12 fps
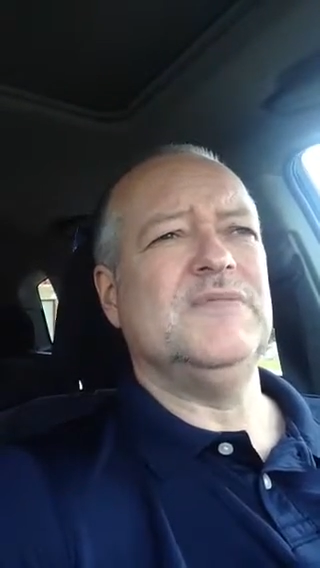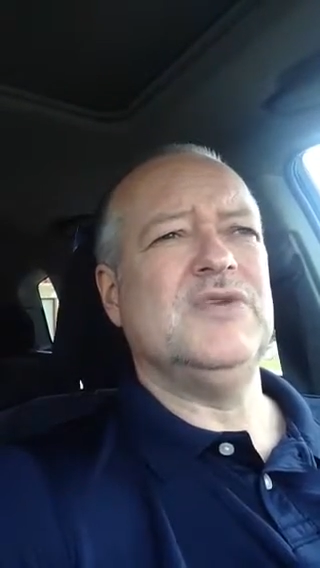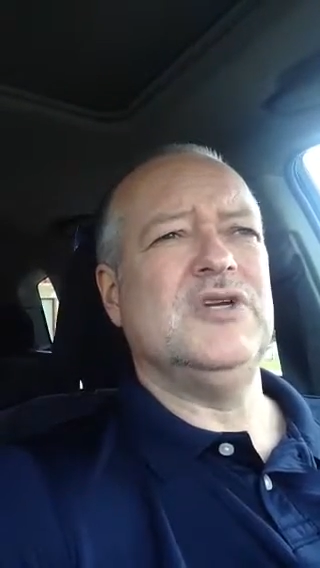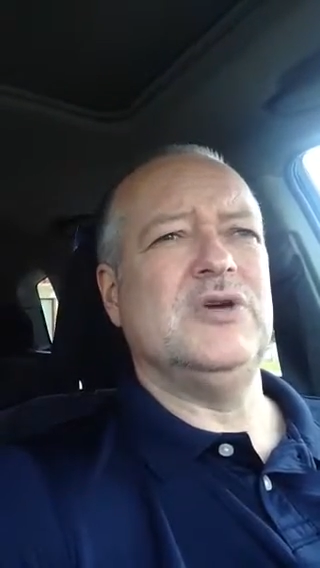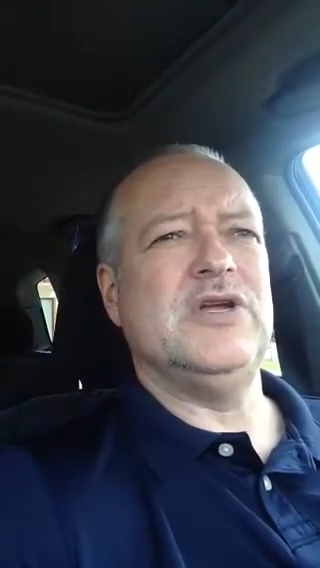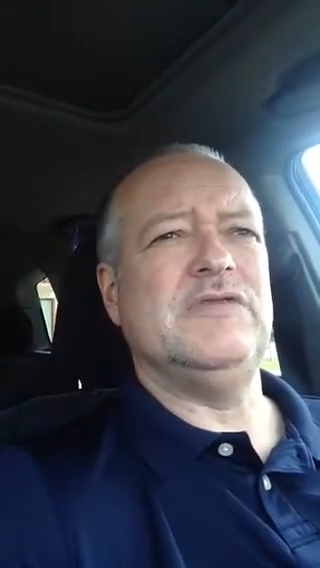
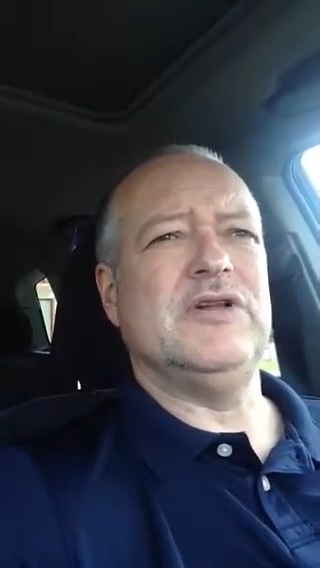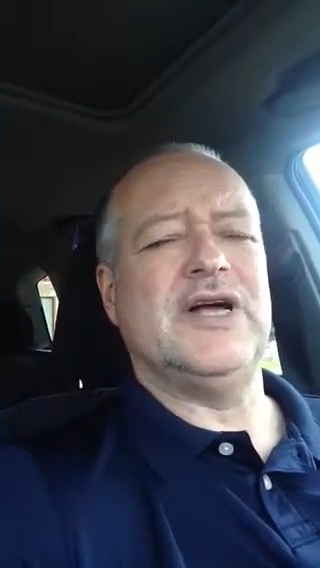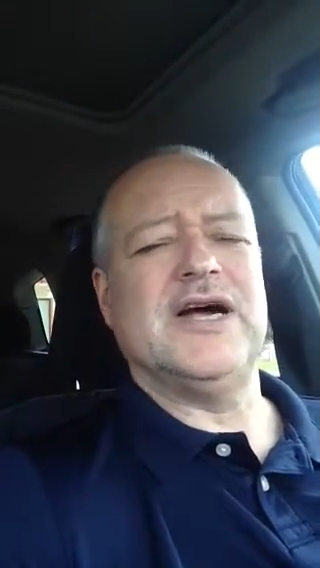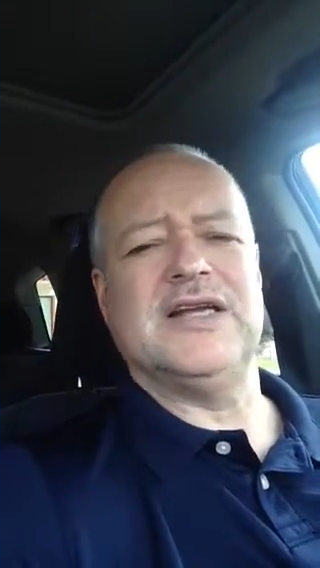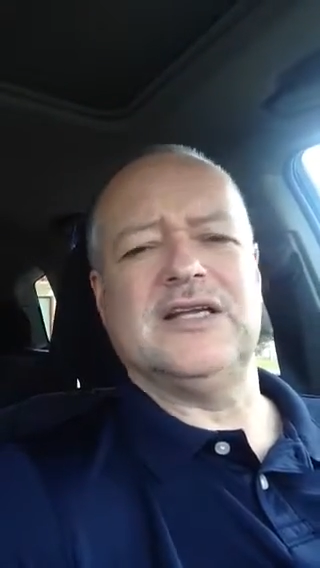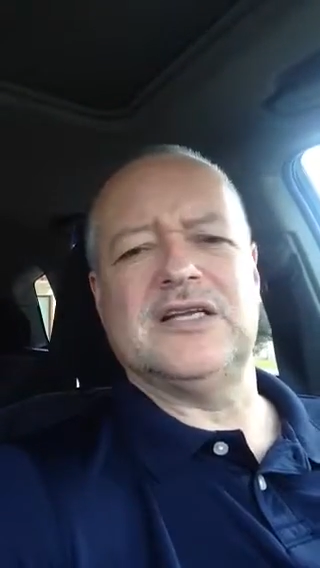even
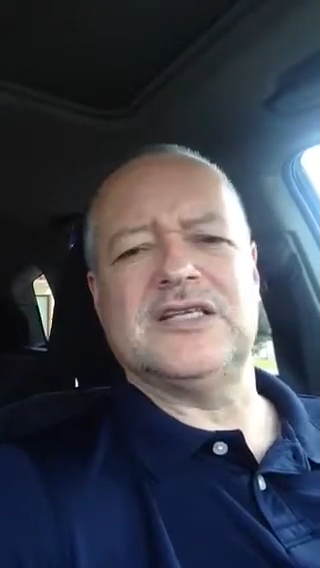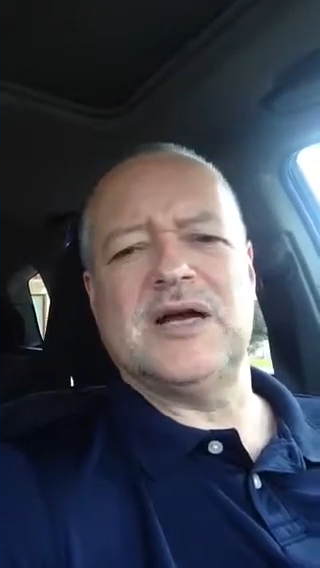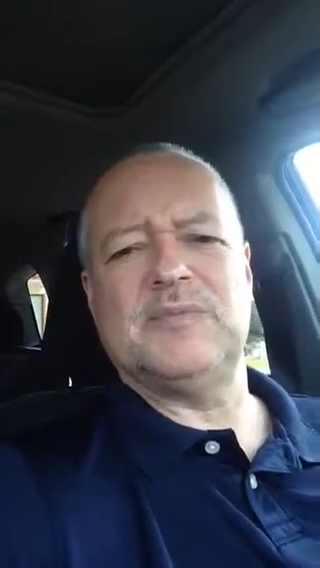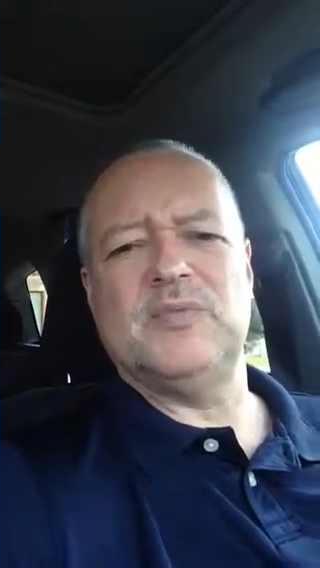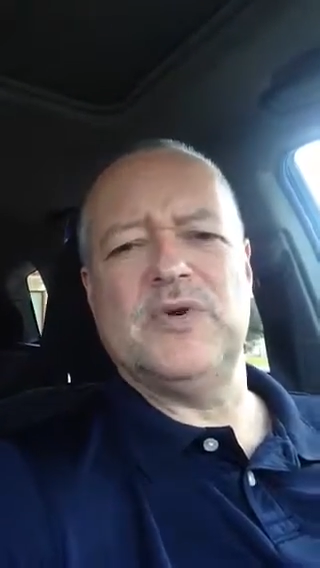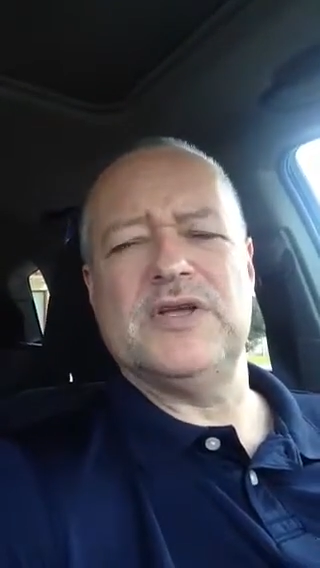lining this
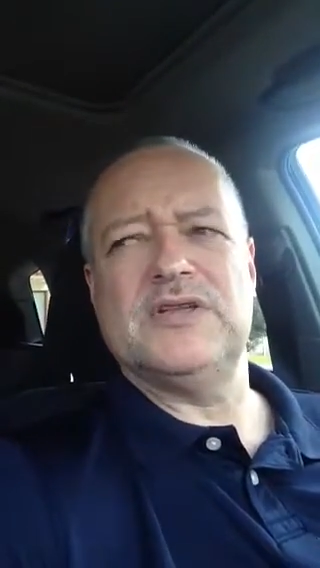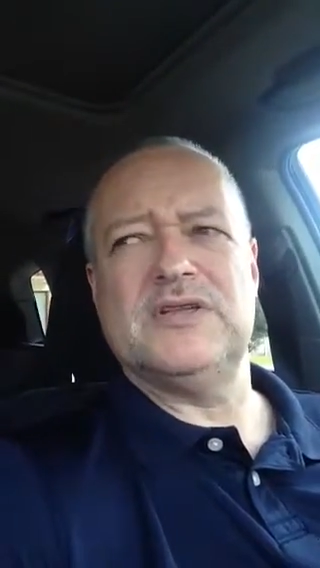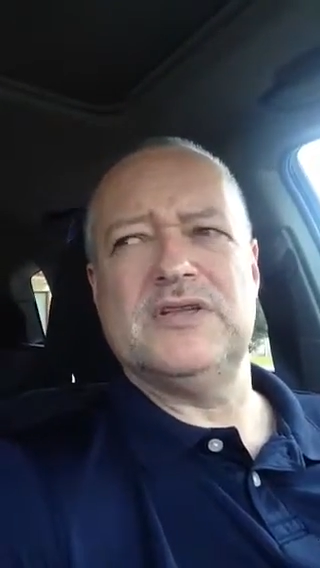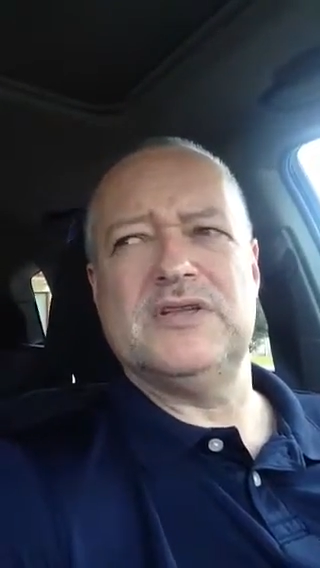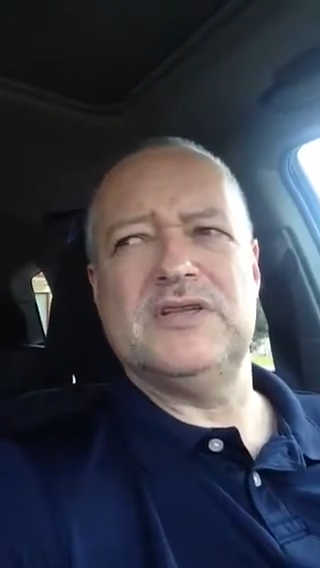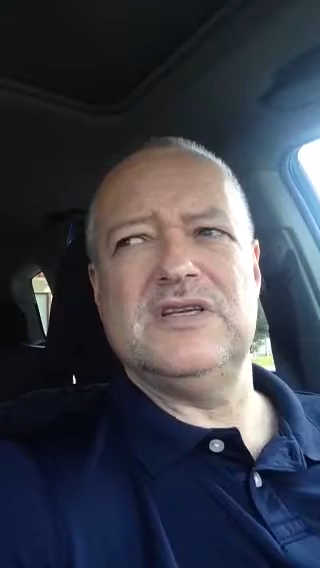up with
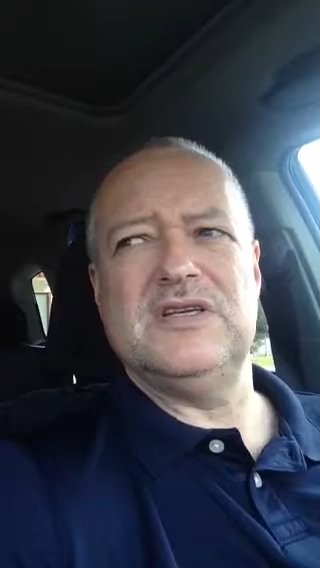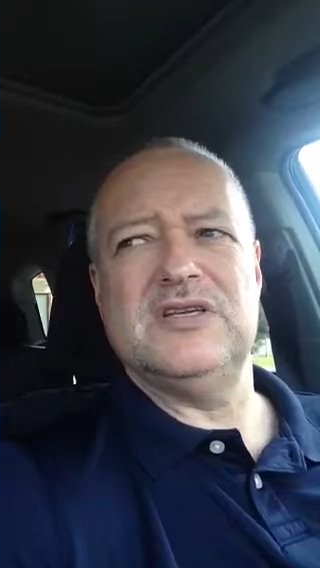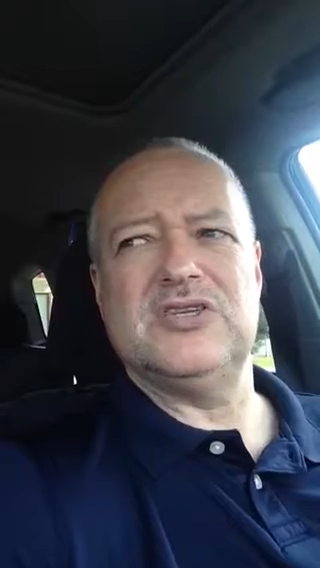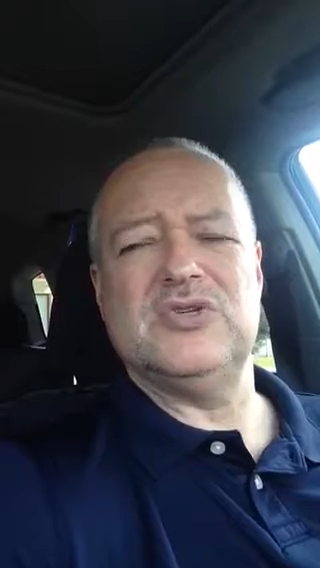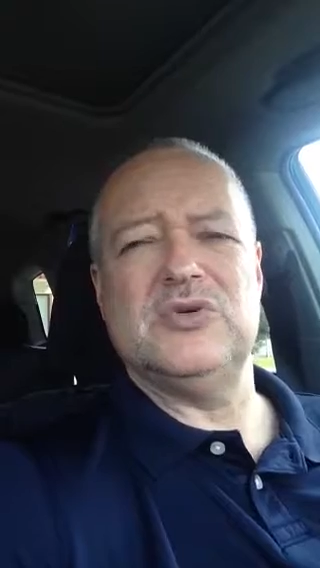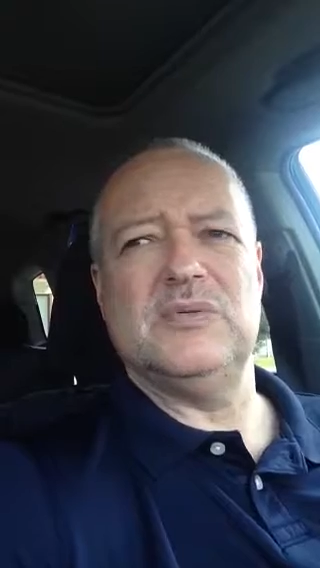the
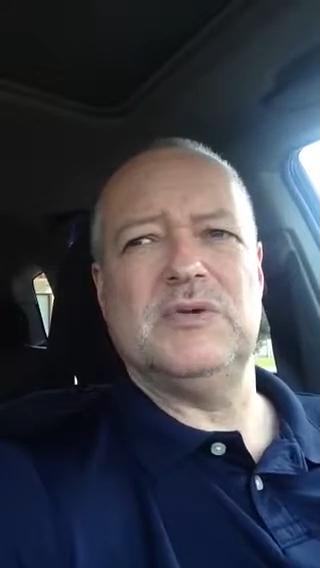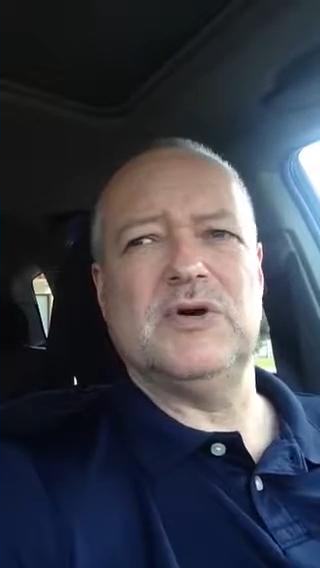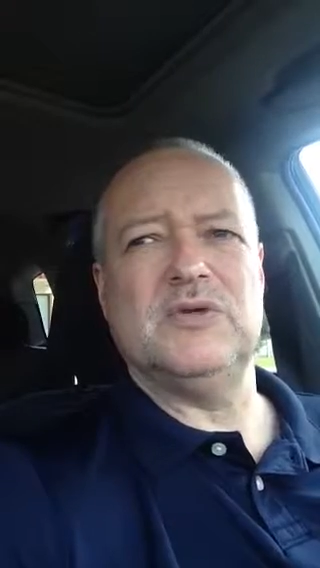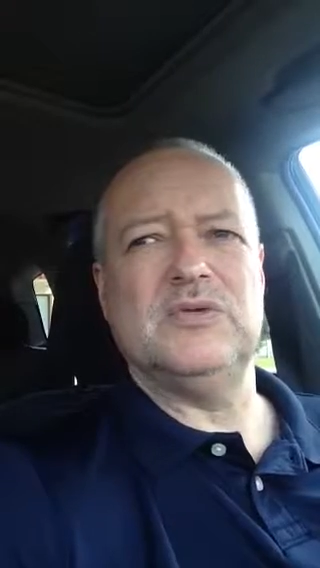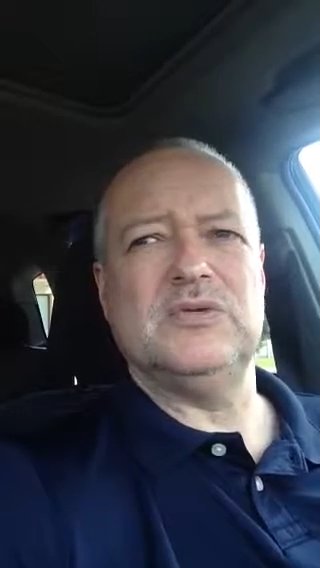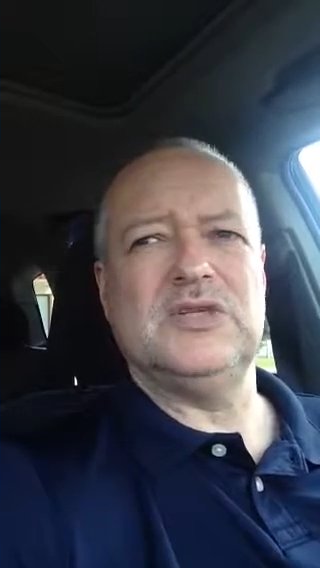issue
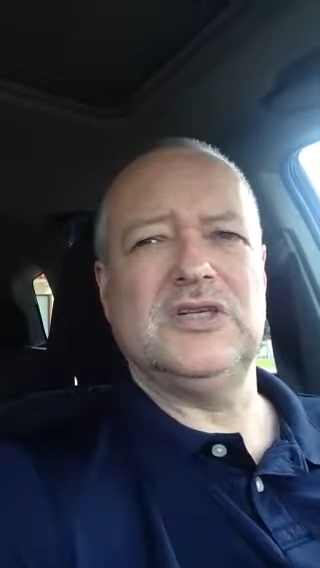about